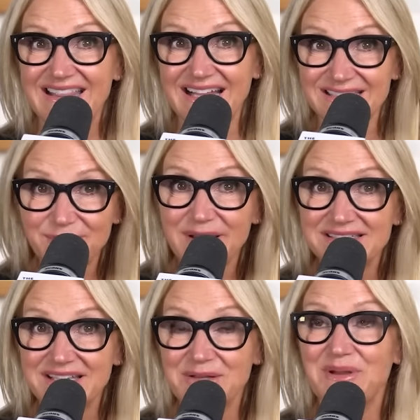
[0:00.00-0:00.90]
that's
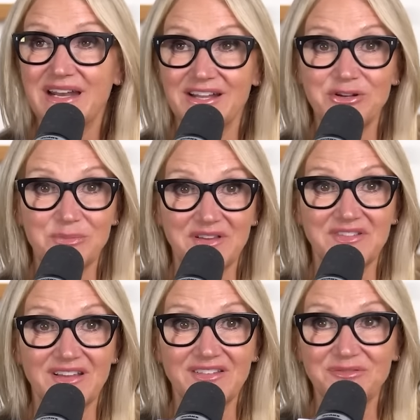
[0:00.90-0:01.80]
placing a bet on your
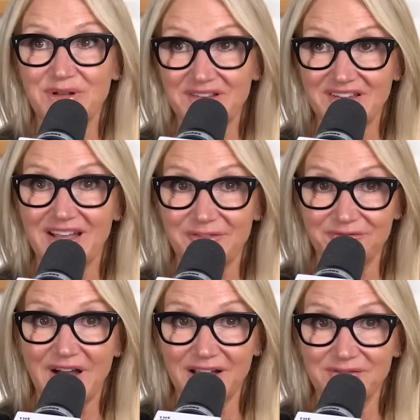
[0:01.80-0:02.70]
business when you sign a
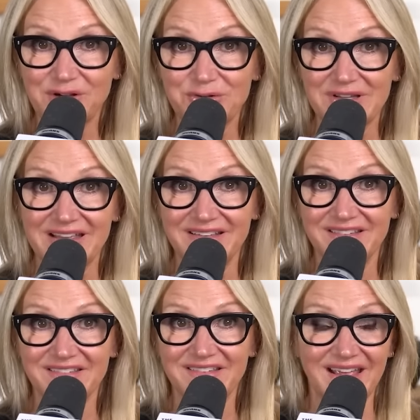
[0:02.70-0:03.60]
five-year
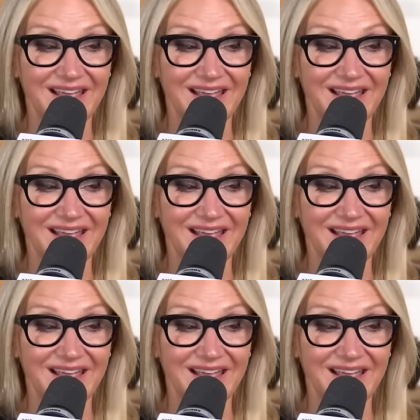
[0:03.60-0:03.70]
lease.